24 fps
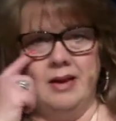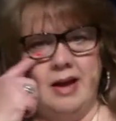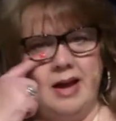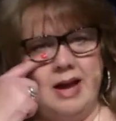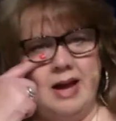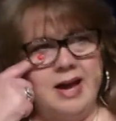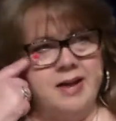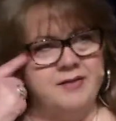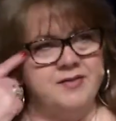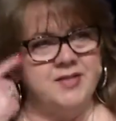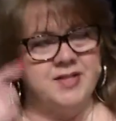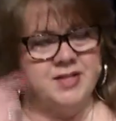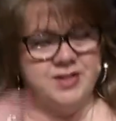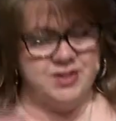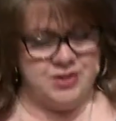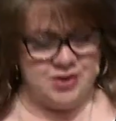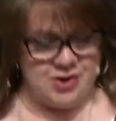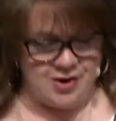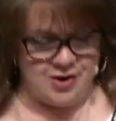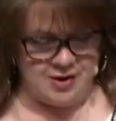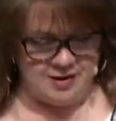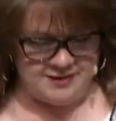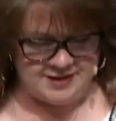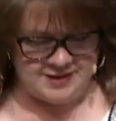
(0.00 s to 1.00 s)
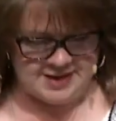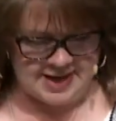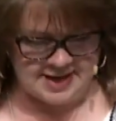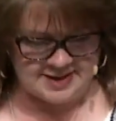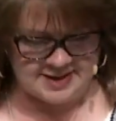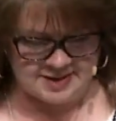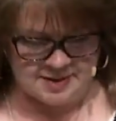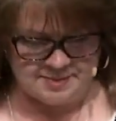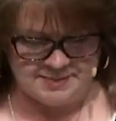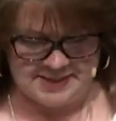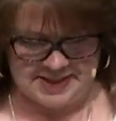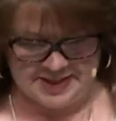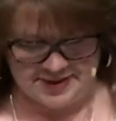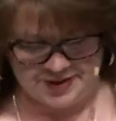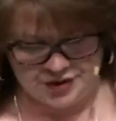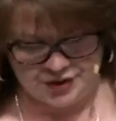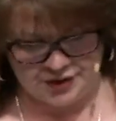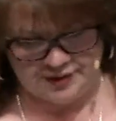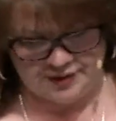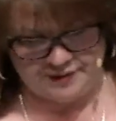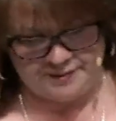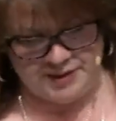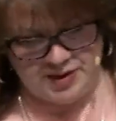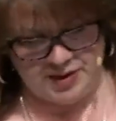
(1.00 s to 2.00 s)
I've served as a minister
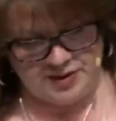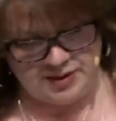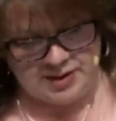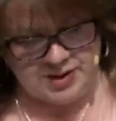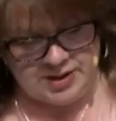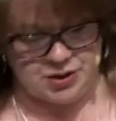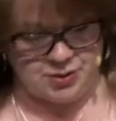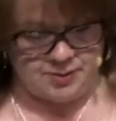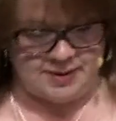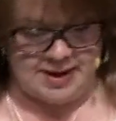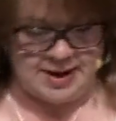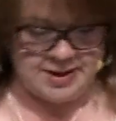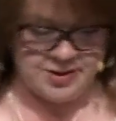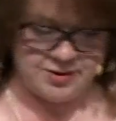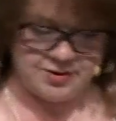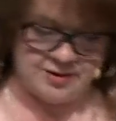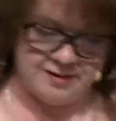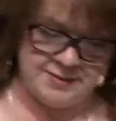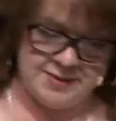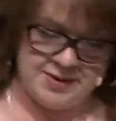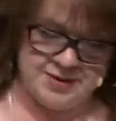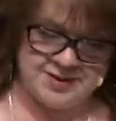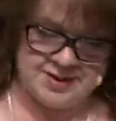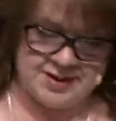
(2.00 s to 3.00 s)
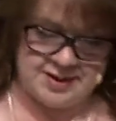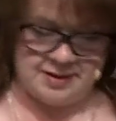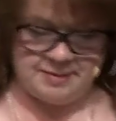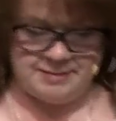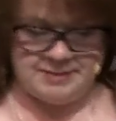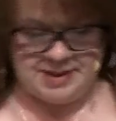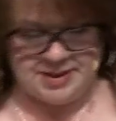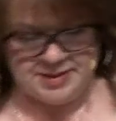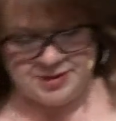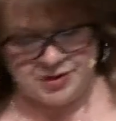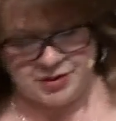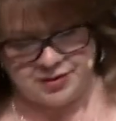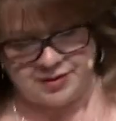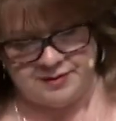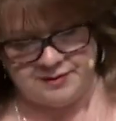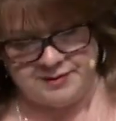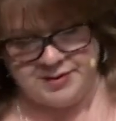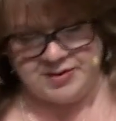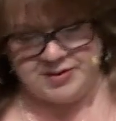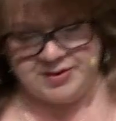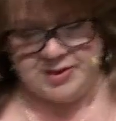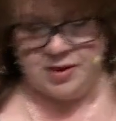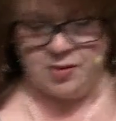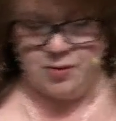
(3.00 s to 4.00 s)
of mu- a director of music, a minister of
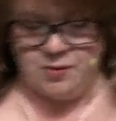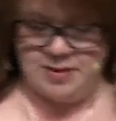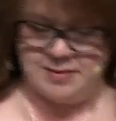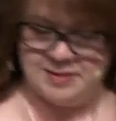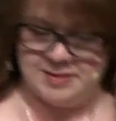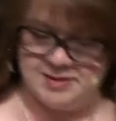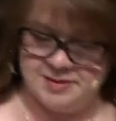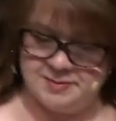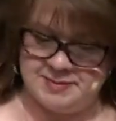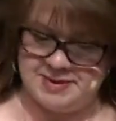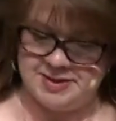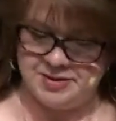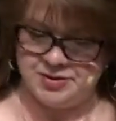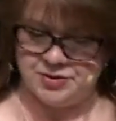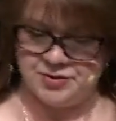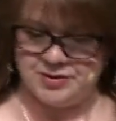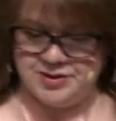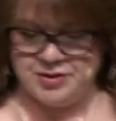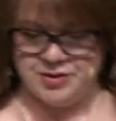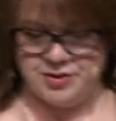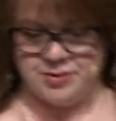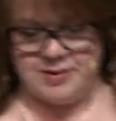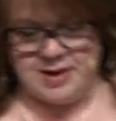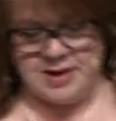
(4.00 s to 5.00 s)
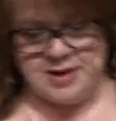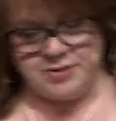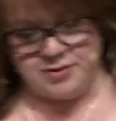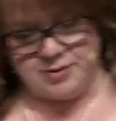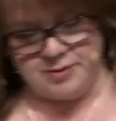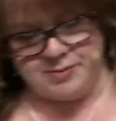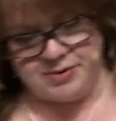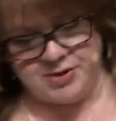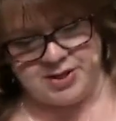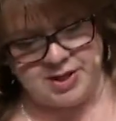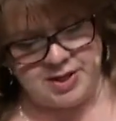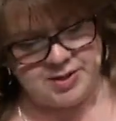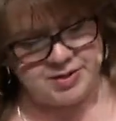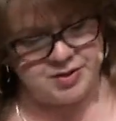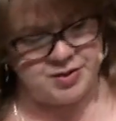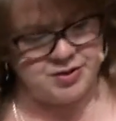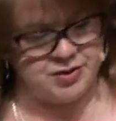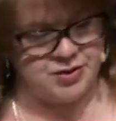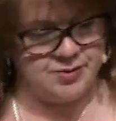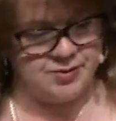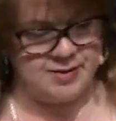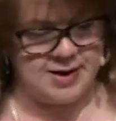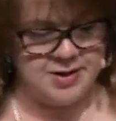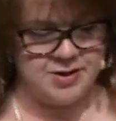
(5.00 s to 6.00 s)
music, a women's ministries director, a productions
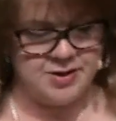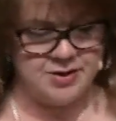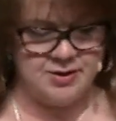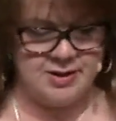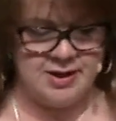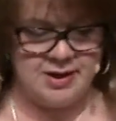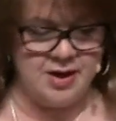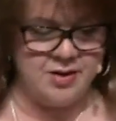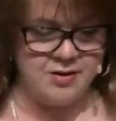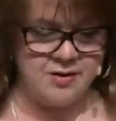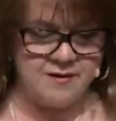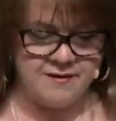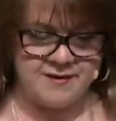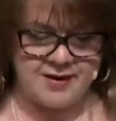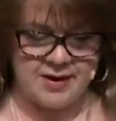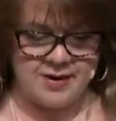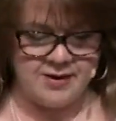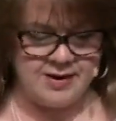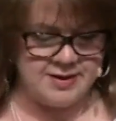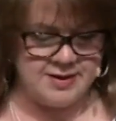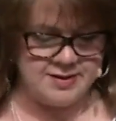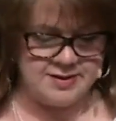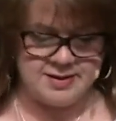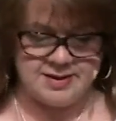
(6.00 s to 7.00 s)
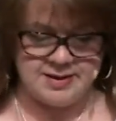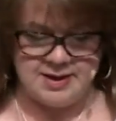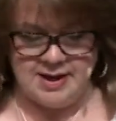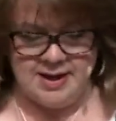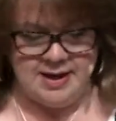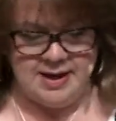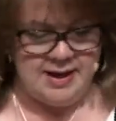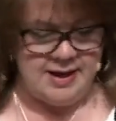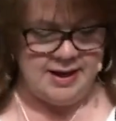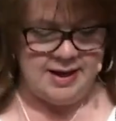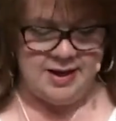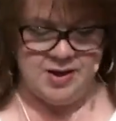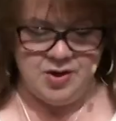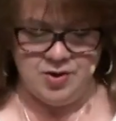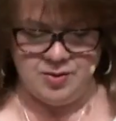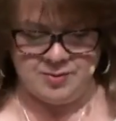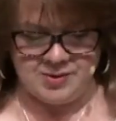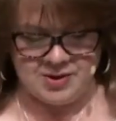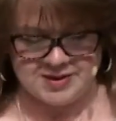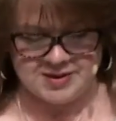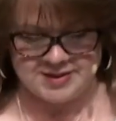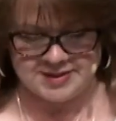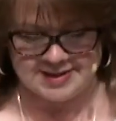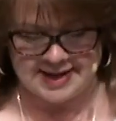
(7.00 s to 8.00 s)
director, and other various and
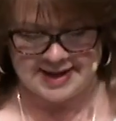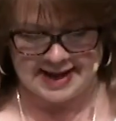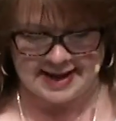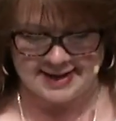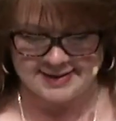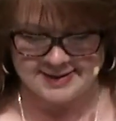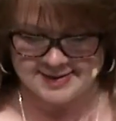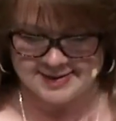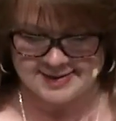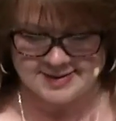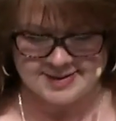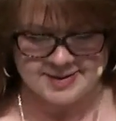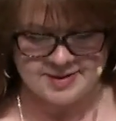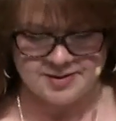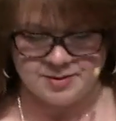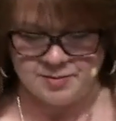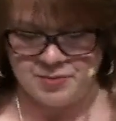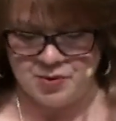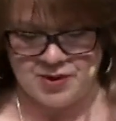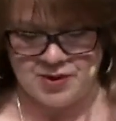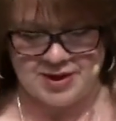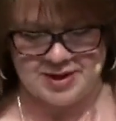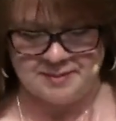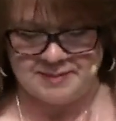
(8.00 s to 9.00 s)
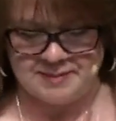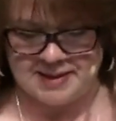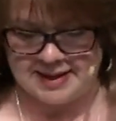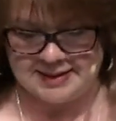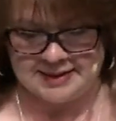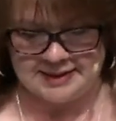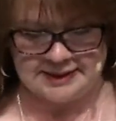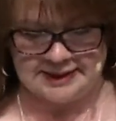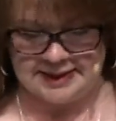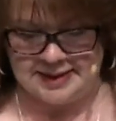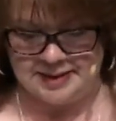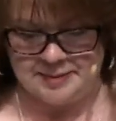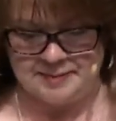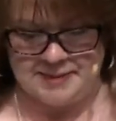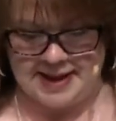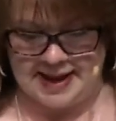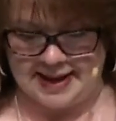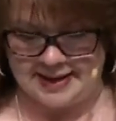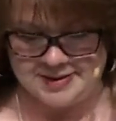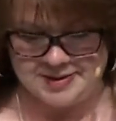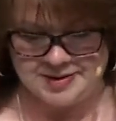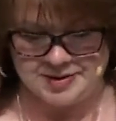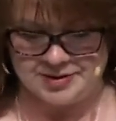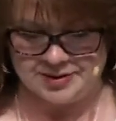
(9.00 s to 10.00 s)
numerous tasks as appointed by the lead
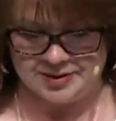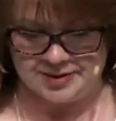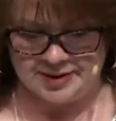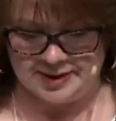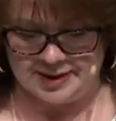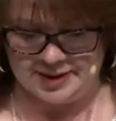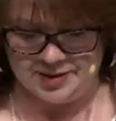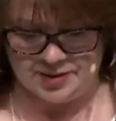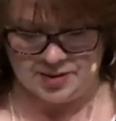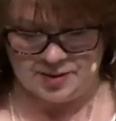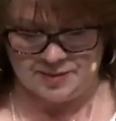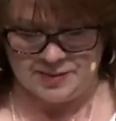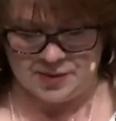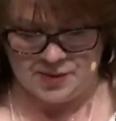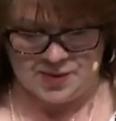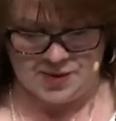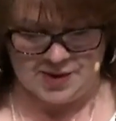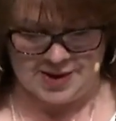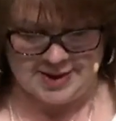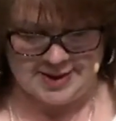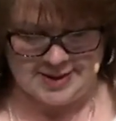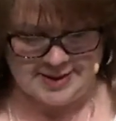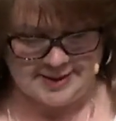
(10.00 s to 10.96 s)
pastor and our board.